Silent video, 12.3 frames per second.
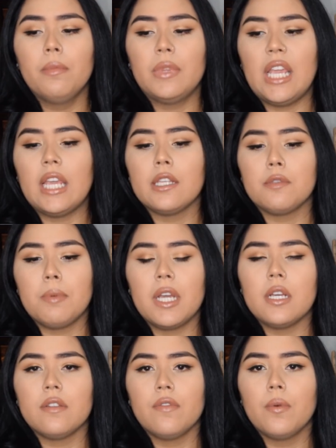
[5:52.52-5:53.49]
think it's
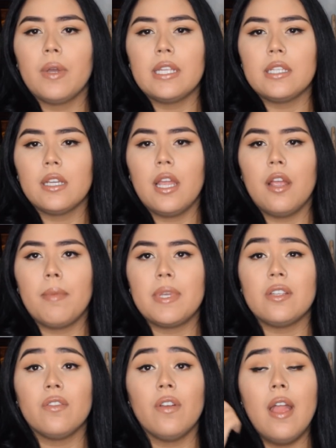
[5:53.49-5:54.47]
because of the way I took care of
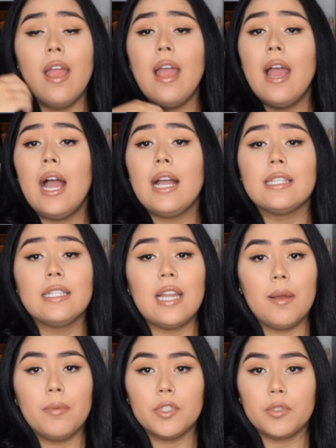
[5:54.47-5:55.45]
myself. I did
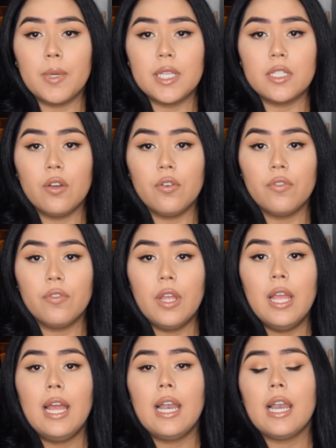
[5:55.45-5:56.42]
not push myself.
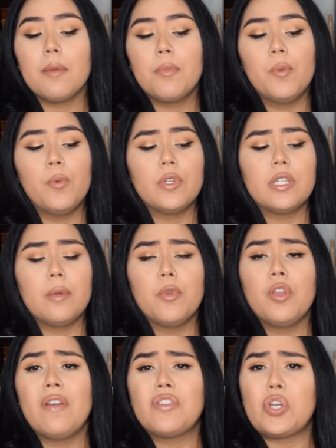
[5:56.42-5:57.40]
Like, people would tell
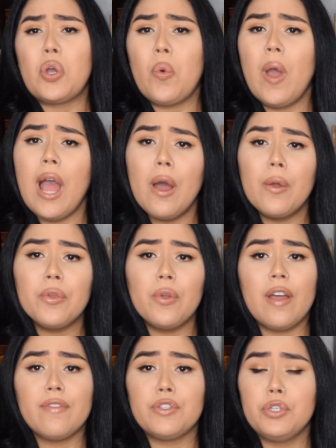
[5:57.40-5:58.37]
me, you have to go out, you
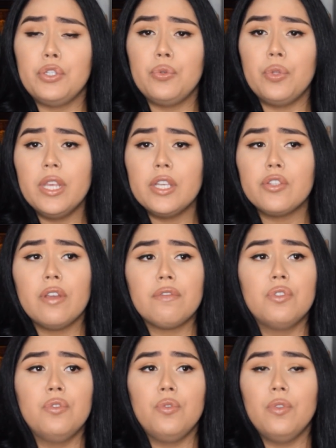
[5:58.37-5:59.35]
have to do this, you
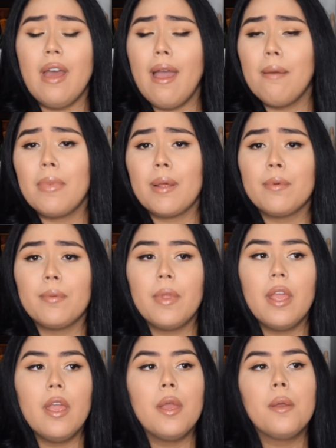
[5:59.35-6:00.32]
have to do that, blah blah.
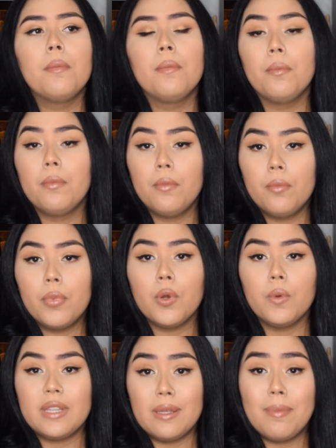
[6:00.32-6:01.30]

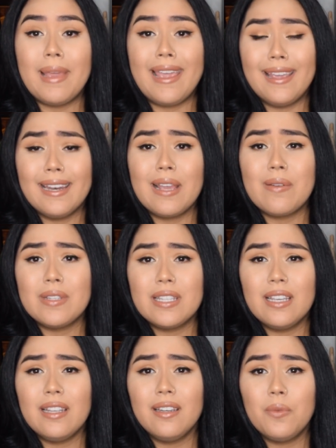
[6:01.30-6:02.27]
Bro, with the pain I was
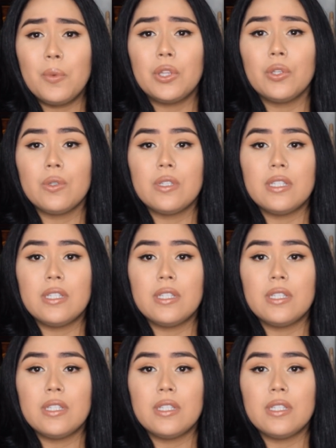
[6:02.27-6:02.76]
in with those